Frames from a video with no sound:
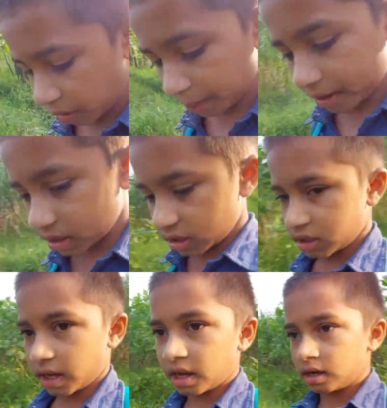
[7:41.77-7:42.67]
my
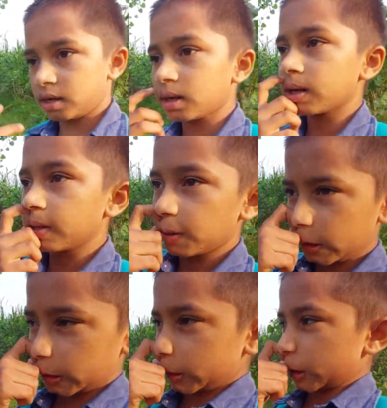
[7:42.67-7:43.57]
money, and
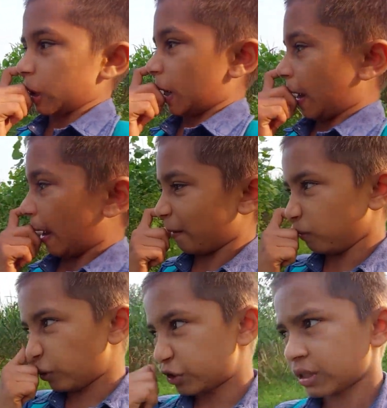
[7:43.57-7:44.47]
I
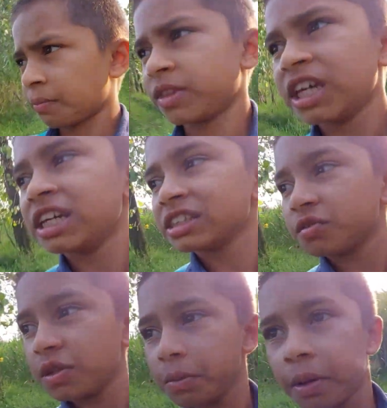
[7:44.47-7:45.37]
bought some
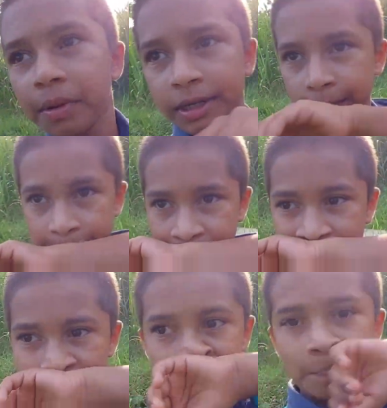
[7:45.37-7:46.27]
things with my money.
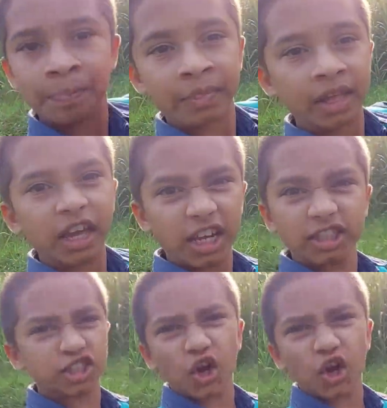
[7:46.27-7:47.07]
It is